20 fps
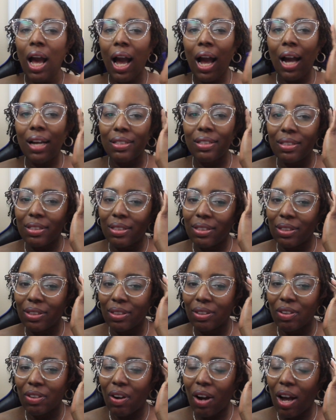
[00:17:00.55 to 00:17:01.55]
I
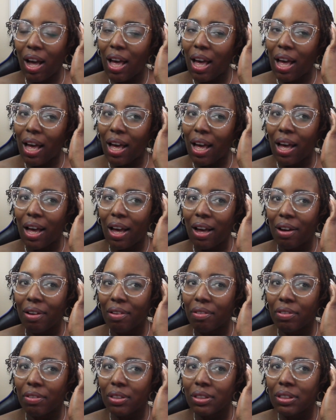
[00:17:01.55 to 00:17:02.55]
still
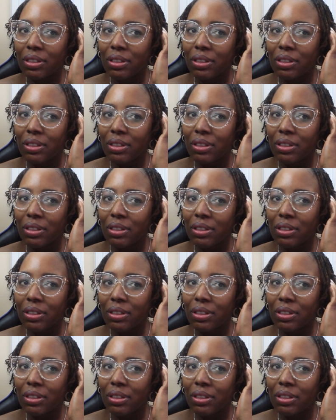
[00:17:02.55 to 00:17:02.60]
have,